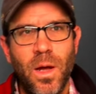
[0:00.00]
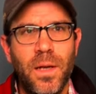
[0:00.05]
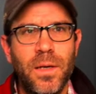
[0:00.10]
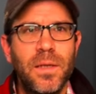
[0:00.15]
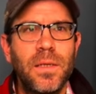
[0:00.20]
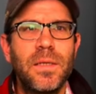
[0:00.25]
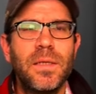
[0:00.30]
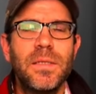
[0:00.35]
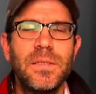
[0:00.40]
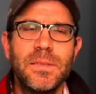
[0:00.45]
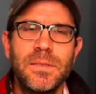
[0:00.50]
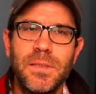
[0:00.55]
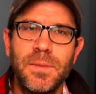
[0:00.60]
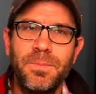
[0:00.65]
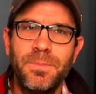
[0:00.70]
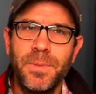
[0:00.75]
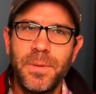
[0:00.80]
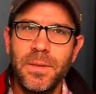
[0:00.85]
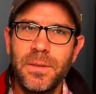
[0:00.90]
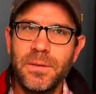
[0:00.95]
run to
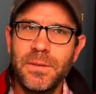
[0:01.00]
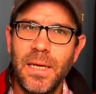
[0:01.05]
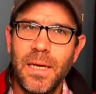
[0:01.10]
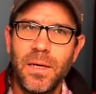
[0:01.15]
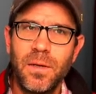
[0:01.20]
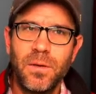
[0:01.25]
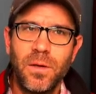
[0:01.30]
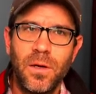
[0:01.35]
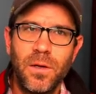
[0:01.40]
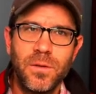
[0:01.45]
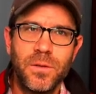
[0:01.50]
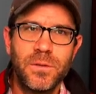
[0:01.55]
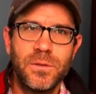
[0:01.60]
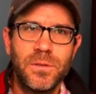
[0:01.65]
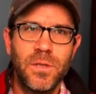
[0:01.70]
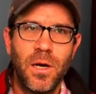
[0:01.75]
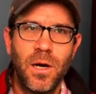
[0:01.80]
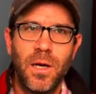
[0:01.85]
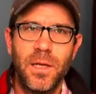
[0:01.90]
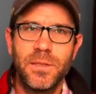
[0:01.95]
build out all those
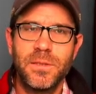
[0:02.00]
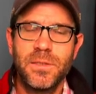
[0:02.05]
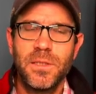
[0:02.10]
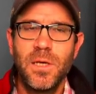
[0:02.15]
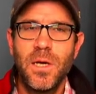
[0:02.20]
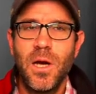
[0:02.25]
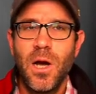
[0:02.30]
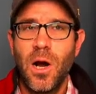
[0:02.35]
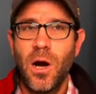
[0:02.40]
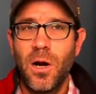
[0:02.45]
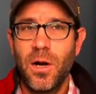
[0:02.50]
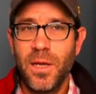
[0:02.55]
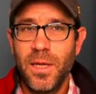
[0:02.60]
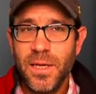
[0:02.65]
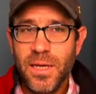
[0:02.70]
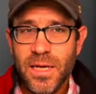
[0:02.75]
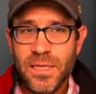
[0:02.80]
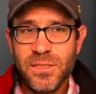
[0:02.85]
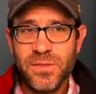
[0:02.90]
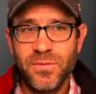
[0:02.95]
targets, our
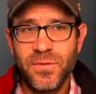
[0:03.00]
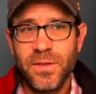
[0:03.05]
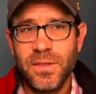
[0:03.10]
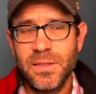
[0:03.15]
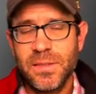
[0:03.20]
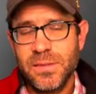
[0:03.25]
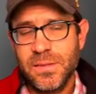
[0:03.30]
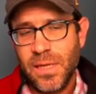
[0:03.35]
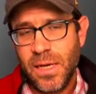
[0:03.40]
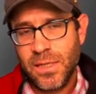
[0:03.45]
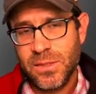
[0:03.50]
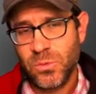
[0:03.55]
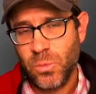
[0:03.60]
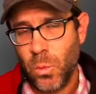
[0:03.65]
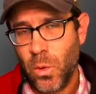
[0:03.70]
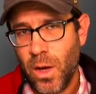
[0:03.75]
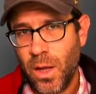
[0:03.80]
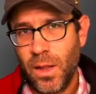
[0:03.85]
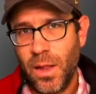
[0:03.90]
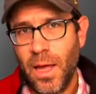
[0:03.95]
ESVs as
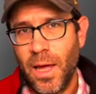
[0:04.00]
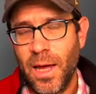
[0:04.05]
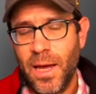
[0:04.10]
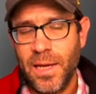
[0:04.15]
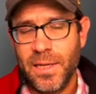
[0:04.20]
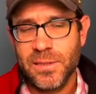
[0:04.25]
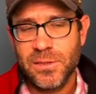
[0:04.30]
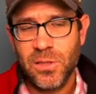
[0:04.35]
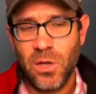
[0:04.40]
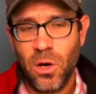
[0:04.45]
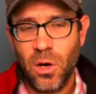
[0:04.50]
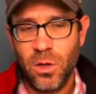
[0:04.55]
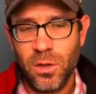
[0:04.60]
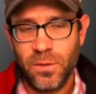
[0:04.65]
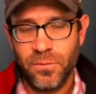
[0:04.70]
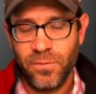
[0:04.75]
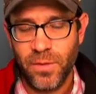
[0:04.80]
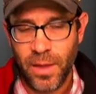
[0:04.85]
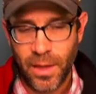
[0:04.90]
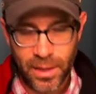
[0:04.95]
well as all
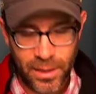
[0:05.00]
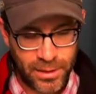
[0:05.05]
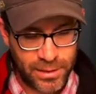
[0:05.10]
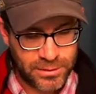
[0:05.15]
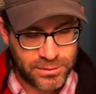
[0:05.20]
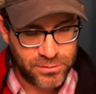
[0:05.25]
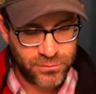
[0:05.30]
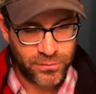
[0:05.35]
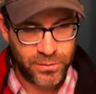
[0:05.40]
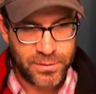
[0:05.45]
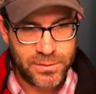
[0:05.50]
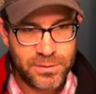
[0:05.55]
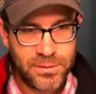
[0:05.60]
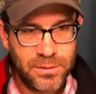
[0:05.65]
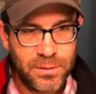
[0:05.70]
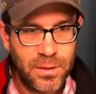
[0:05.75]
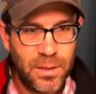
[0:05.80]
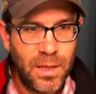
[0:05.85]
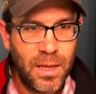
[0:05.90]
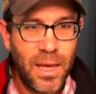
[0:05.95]
of the ASVs.
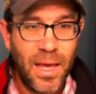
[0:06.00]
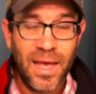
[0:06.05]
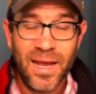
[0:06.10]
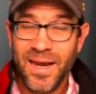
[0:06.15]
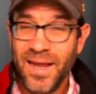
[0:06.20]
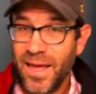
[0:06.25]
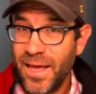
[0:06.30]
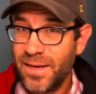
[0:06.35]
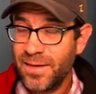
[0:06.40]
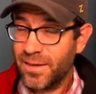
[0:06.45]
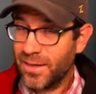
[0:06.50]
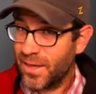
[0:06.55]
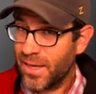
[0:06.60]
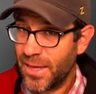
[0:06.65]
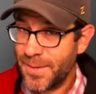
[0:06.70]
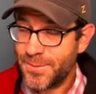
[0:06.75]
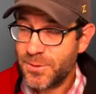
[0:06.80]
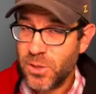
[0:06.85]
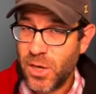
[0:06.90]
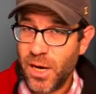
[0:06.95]
And again, it
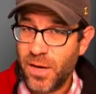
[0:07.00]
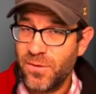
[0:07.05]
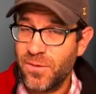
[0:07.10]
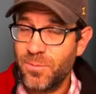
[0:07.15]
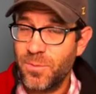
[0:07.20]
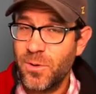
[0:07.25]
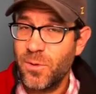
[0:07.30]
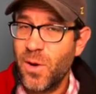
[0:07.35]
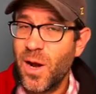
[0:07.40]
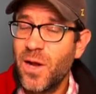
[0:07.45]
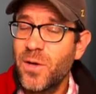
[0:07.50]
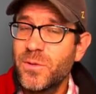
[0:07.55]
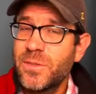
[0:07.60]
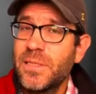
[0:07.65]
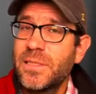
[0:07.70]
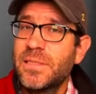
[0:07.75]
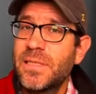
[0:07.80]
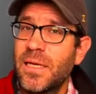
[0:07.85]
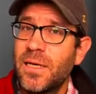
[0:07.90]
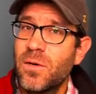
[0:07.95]
keeps track of the
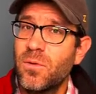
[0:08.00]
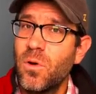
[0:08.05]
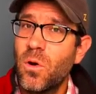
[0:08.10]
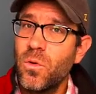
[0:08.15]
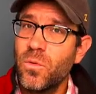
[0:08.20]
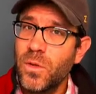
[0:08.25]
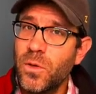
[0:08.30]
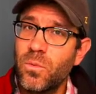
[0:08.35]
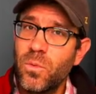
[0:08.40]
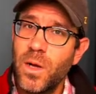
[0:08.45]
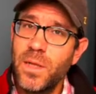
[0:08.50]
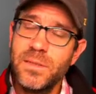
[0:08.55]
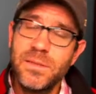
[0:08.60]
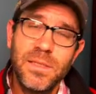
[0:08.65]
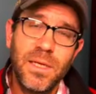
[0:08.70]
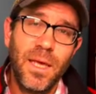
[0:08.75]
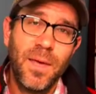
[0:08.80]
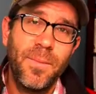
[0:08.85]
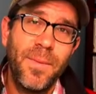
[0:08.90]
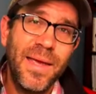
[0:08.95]
prerequisites and it only runs
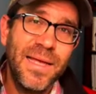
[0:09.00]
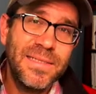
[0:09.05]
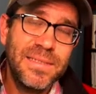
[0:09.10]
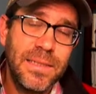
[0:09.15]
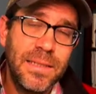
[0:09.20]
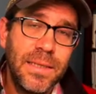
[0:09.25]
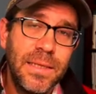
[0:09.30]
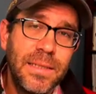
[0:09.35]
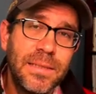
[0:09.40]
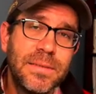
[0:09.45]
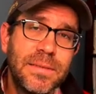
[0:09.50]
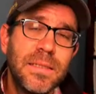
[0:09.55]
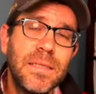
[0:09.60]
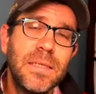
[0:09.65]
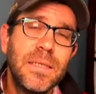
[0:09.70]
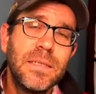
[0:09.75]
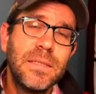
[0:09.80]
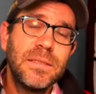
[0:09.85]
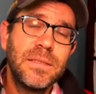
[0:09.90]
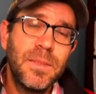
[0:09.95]
the commands it needs
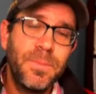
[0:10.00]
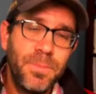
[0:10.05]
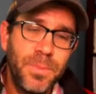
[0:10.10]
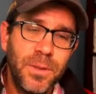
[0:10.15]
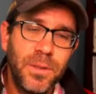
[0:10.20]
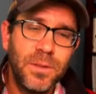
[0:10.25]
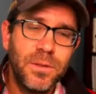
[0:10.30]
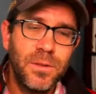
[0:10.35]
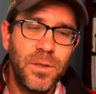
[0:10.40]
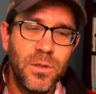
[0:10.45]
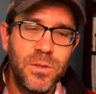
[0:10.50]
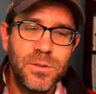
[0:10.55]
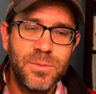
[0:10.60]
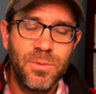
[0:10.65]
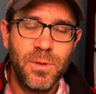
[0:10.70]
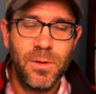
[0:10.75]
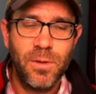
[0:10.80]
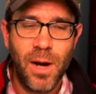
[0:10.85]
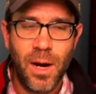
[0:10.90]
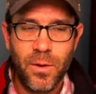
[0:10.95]
to build those
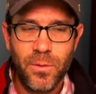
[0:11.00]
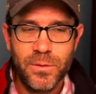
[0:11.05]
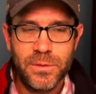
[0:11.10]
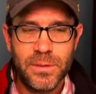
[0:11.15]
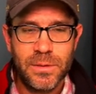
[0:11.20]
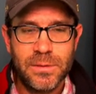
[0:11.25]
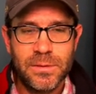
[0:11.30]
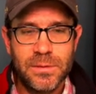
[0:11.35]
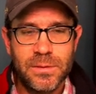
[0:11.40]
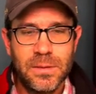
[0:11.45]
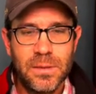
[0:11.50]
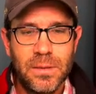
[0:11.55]
prerequisites.